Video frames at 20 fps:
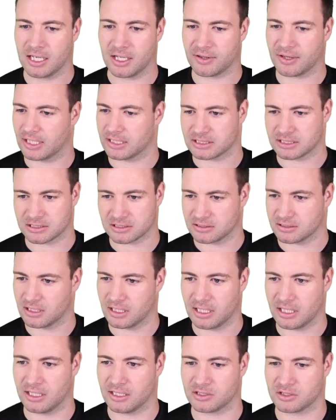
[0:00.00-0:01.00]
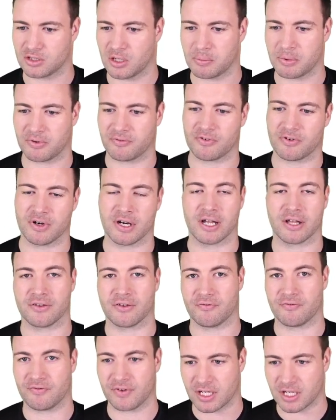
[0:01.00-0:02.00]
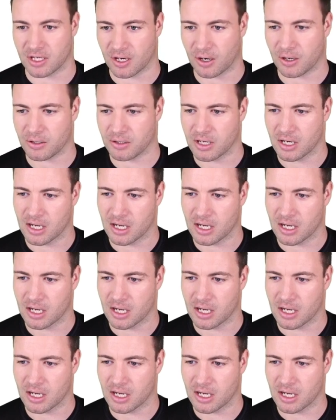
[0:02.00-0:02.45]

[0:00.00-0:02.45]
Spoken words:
That's a topic for another video.